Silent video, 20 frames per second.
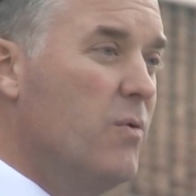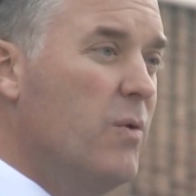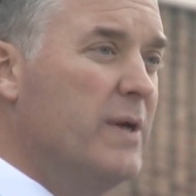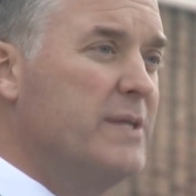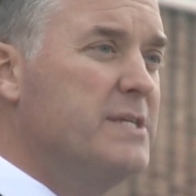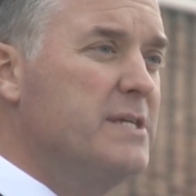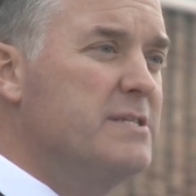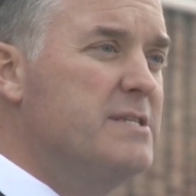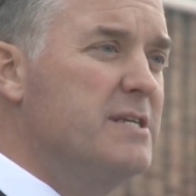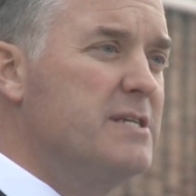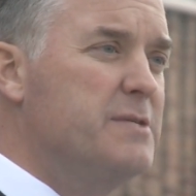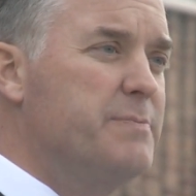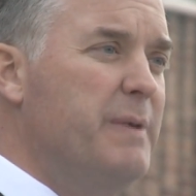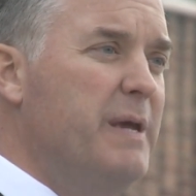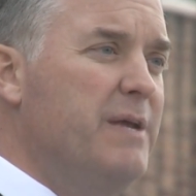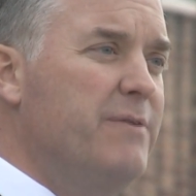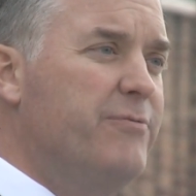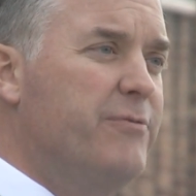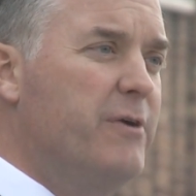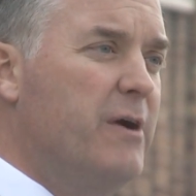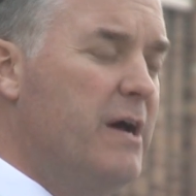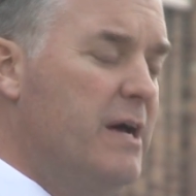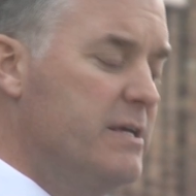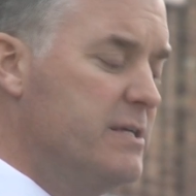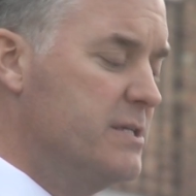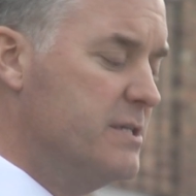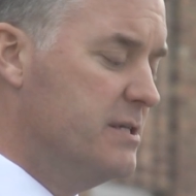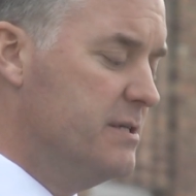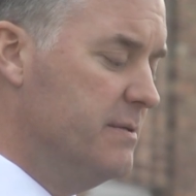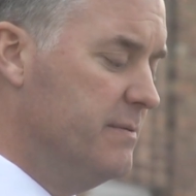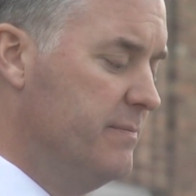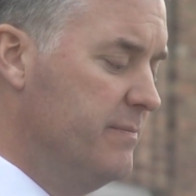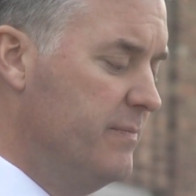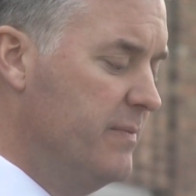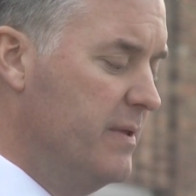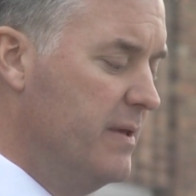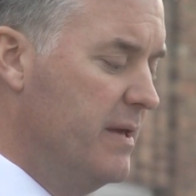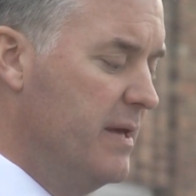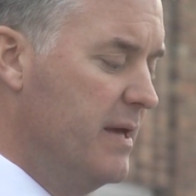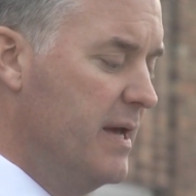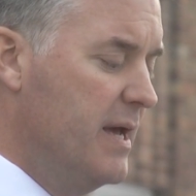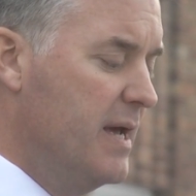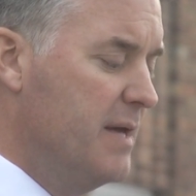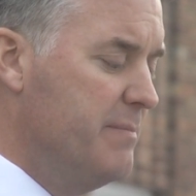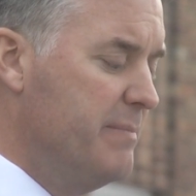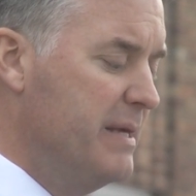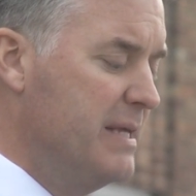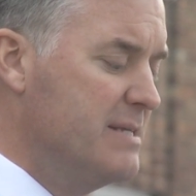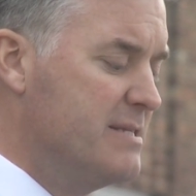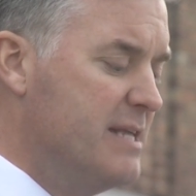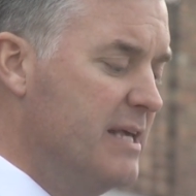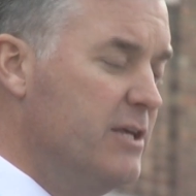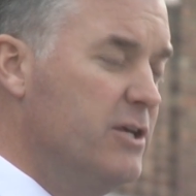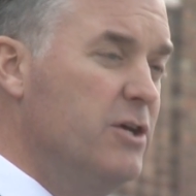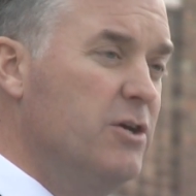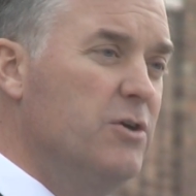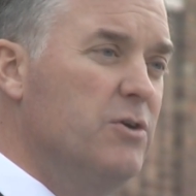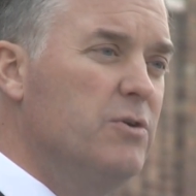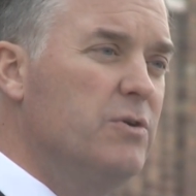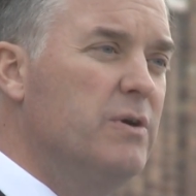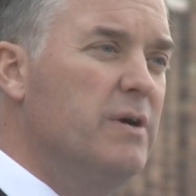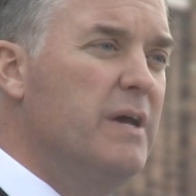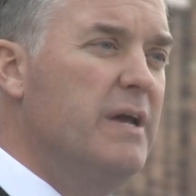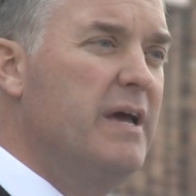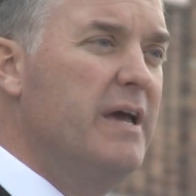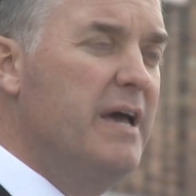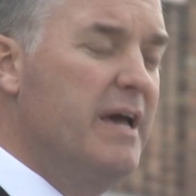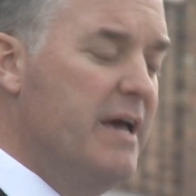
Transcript: What does this mean for us? It means that you